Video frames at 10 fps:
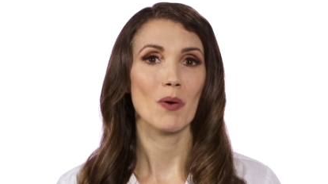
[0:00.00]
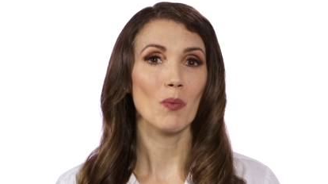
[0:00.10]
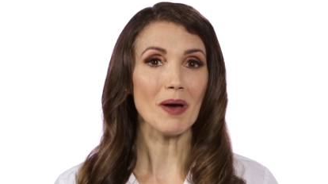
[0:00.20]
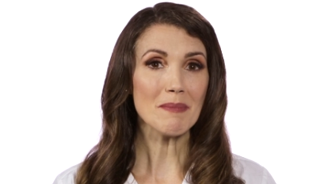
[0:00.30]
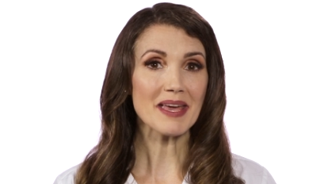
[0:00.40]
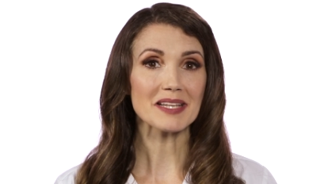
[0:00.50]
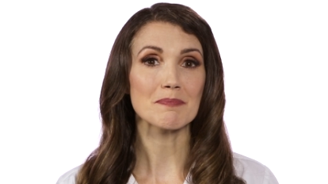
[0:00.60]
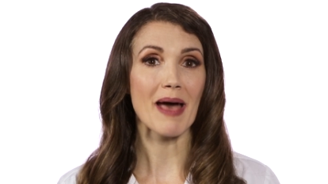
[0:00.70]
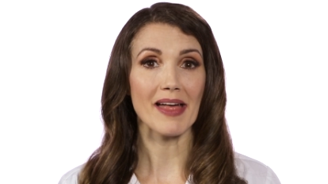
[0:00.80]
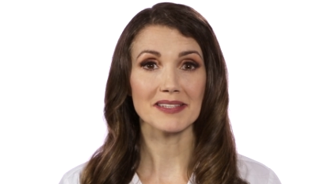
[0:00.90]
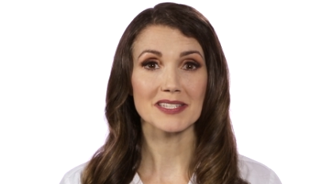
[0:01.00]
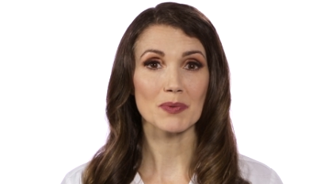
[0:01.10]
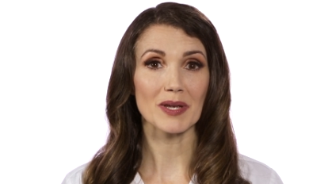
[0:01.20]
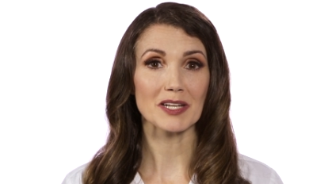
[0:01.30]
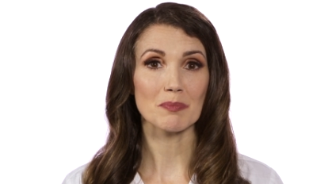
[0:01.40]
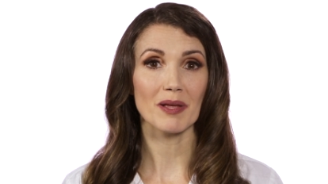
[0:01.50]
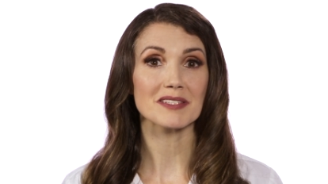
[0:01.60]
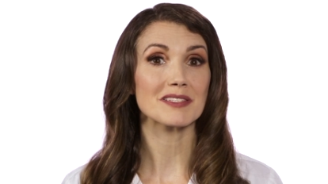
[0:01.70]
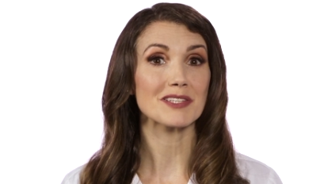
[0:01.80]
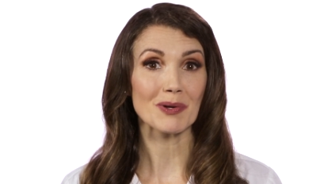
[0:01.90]
What makes Balance 3H
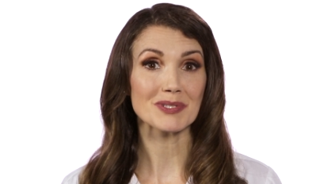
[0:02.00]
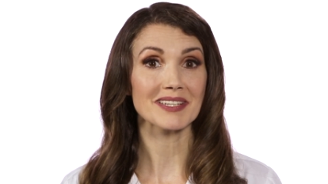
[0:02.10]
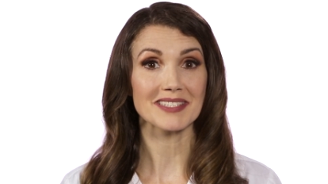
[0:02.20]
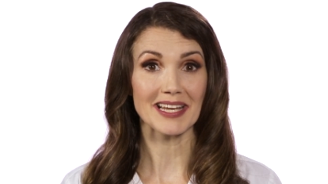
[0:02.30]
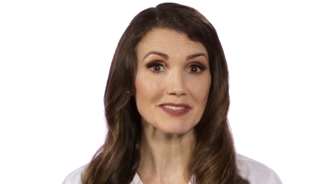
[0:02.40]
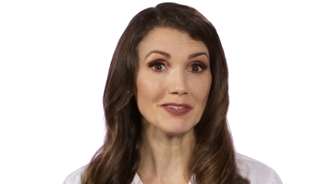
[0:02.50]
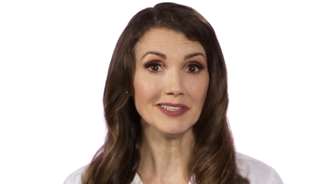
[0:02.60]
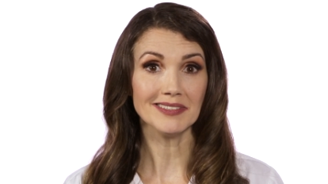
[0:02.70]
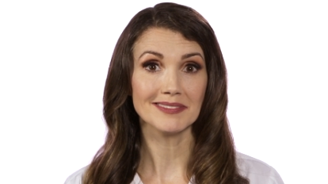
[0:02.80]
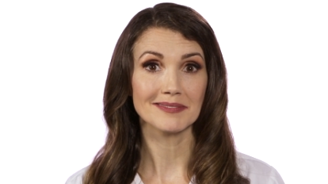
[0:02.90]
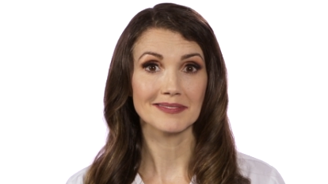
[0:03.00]
Plus so successful?